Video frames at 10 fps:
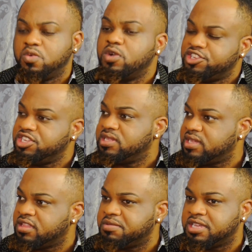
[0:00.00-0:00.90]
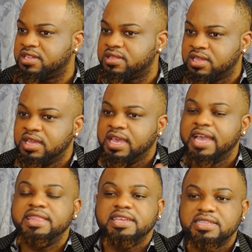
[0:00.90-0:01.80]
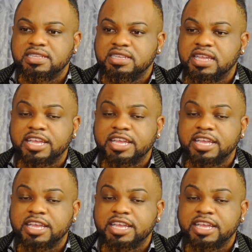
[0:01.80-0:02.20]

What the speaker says: on what she says because at the end of the day,